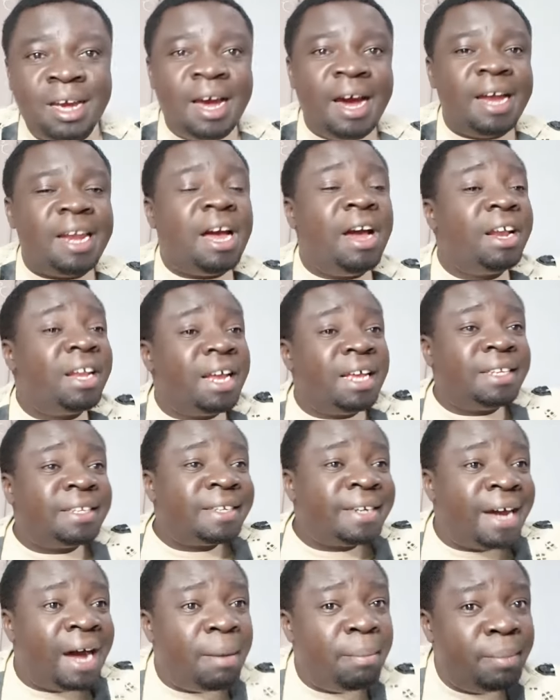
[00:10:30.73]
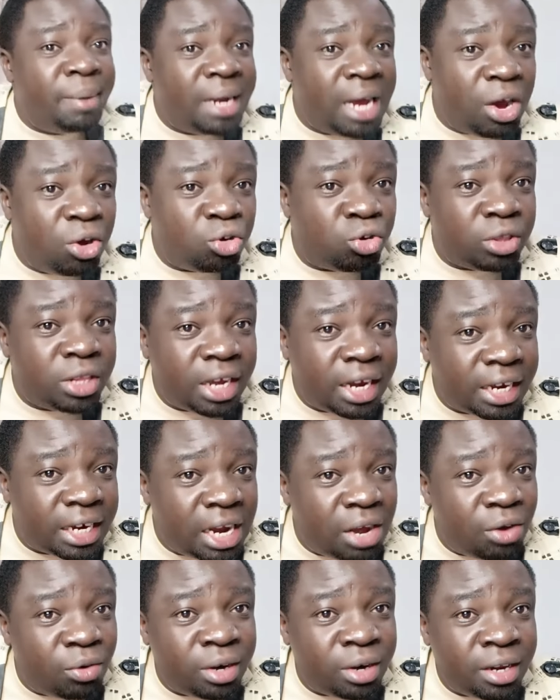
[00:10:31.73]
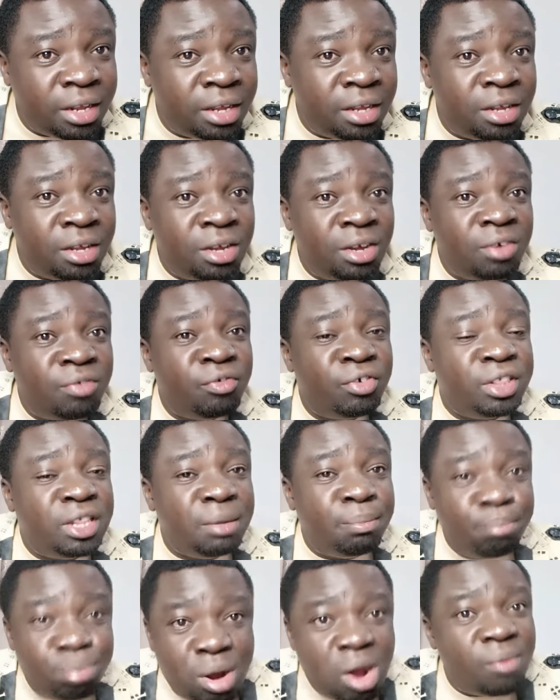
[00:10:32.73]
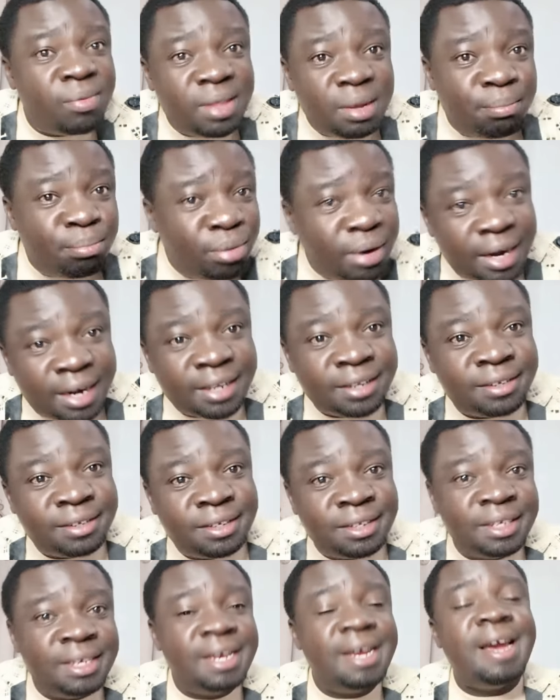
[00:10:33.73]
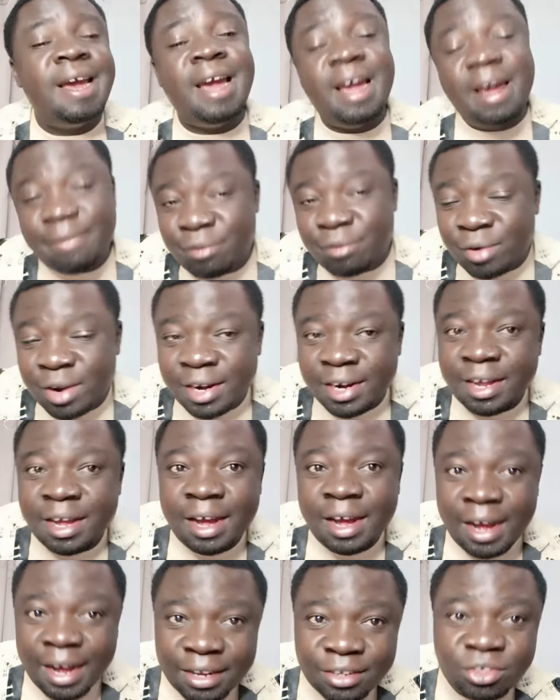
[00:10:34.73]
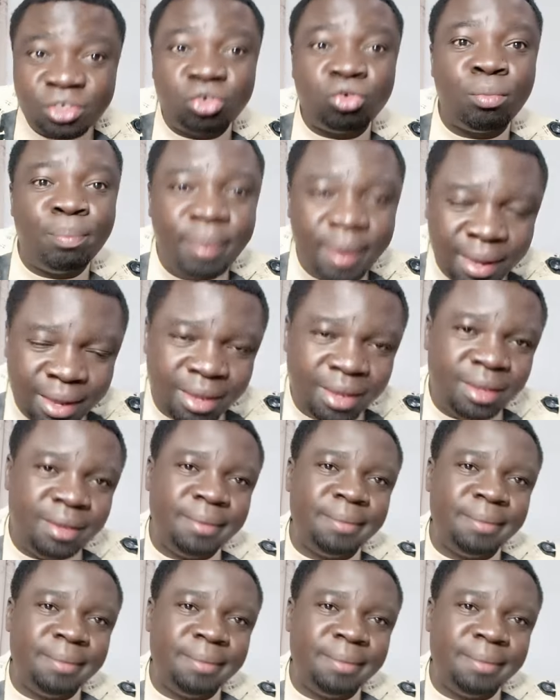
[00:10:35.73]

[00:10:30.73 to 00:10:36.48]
and now it has come down to the ground for the poor of the poorest. Everyone has to pay.